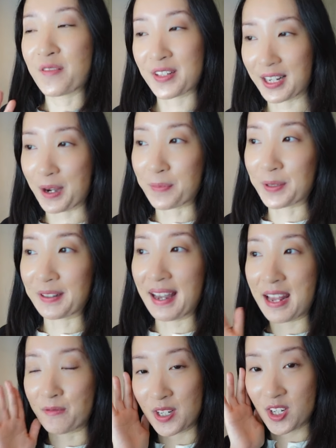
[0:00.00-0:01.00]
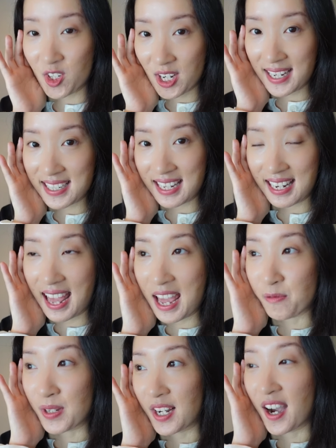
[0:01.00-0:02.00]
for the couple, and we just checked in
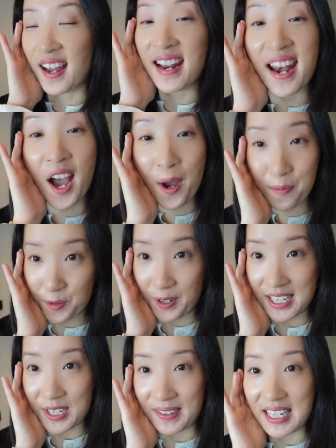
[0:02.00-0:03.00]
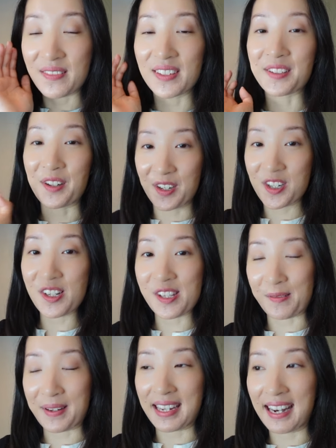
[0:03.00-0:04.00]
and we got an upgrade to an even larger
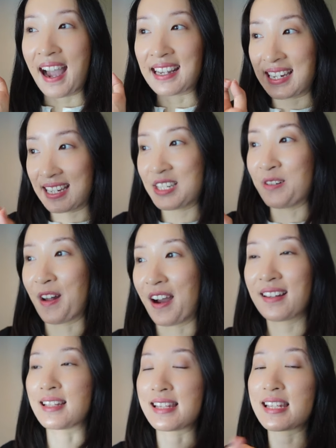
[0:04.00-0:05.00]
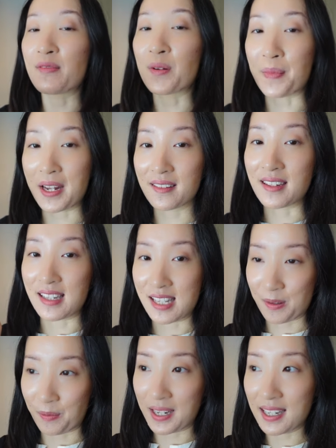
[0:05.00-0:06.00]
suite. I kid you not, this is even better than the
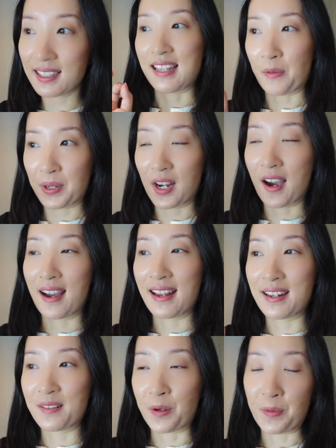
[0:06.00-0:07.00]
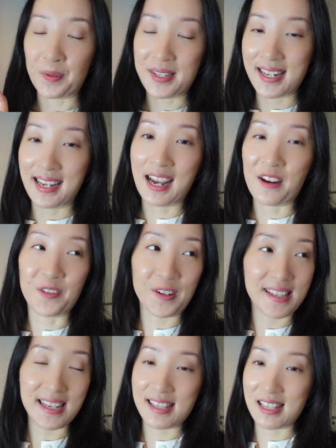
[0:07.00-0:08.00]
suite that we got when we were staying at Four
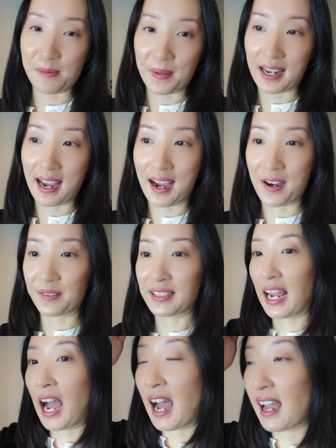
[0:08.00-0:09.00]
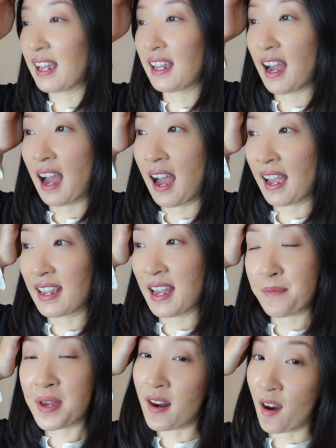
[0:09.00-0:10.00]
Seasons Macau. Like I
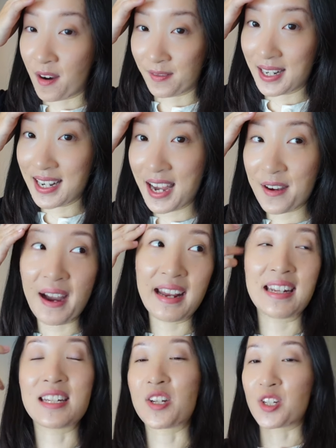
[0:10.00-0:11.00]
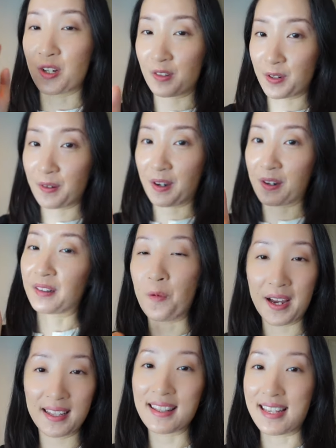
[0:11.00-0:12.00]
am in awe right now. I need to show you all
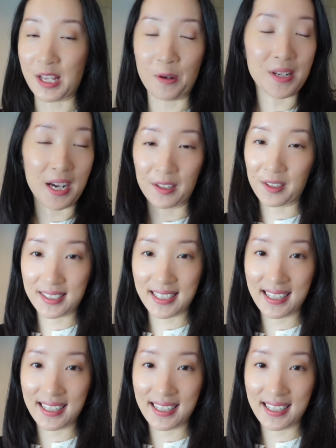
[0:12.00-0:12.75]
what this hotel looks